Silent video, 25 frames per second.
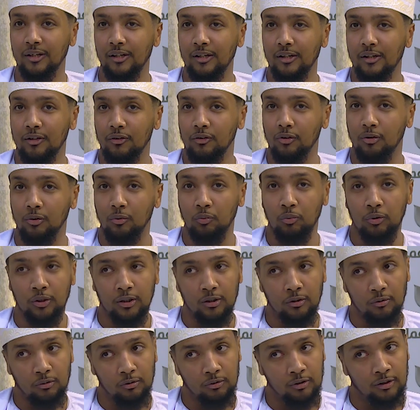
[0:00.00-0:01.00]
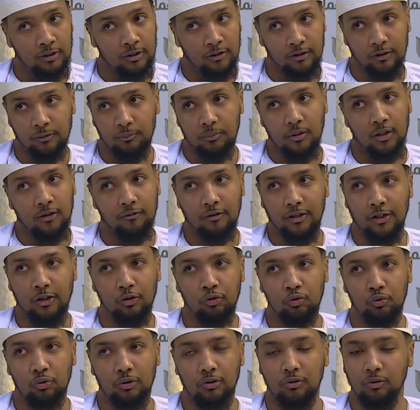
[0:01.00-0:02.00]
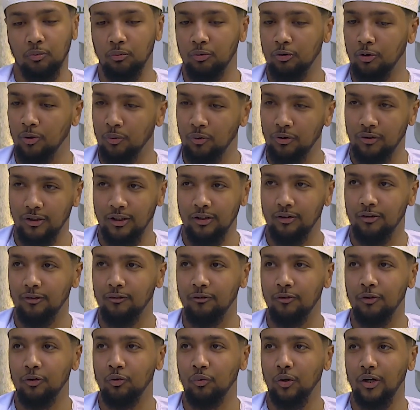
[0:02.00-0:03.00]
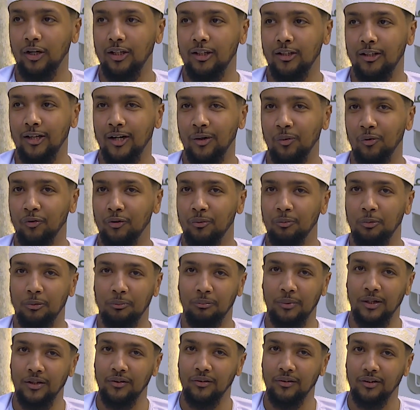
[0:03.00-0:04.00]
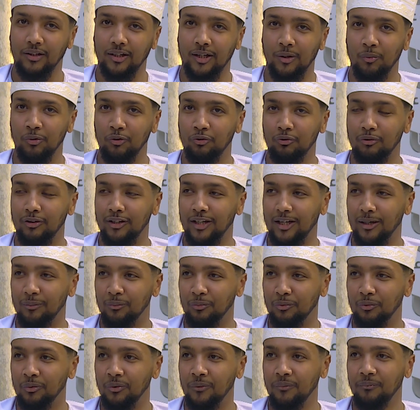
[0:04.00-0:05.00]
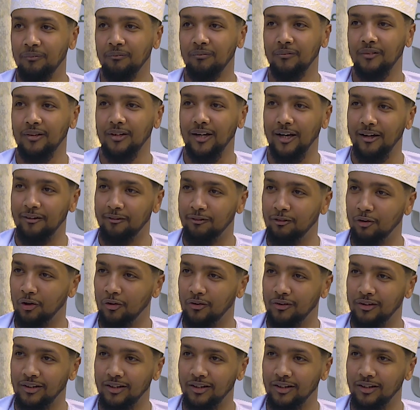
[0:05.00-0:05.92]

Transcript: So this is part of our history, so we always interview Swahili. I was in Mombasa, I went to Lamu, I vlogged it.